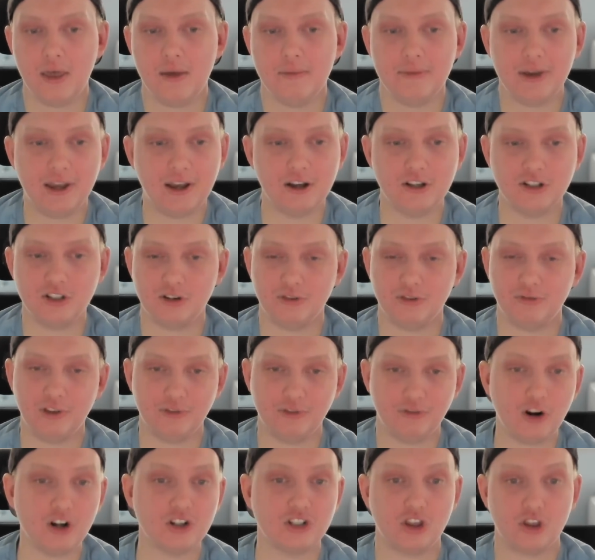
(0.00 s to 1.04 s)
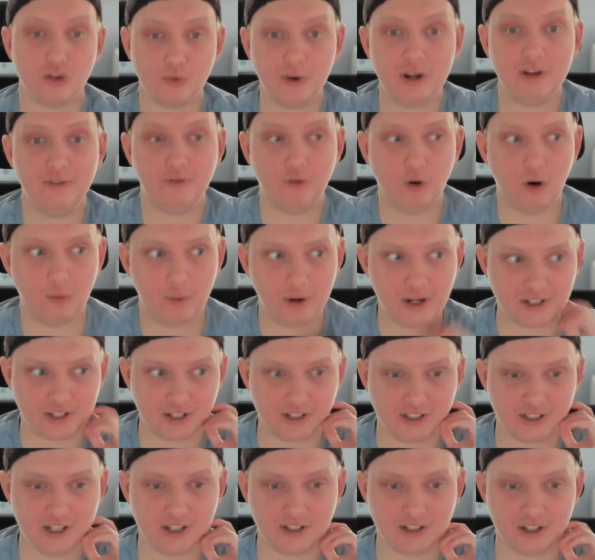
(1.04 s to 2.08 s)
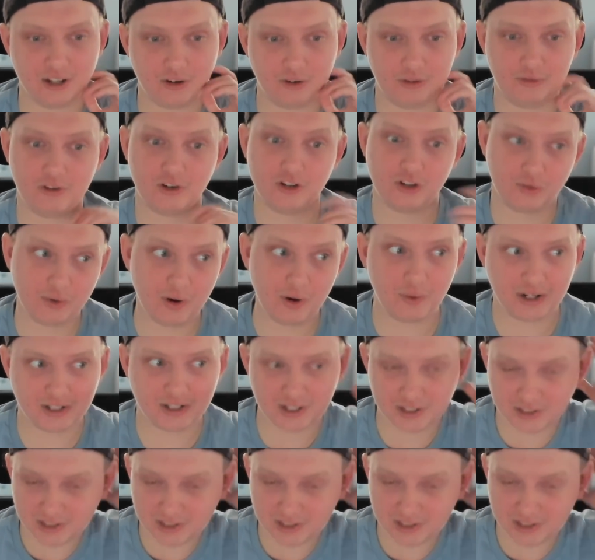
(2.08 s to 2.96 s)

Because for the first 3-4 weeks of the season, or the first 3 weeks of the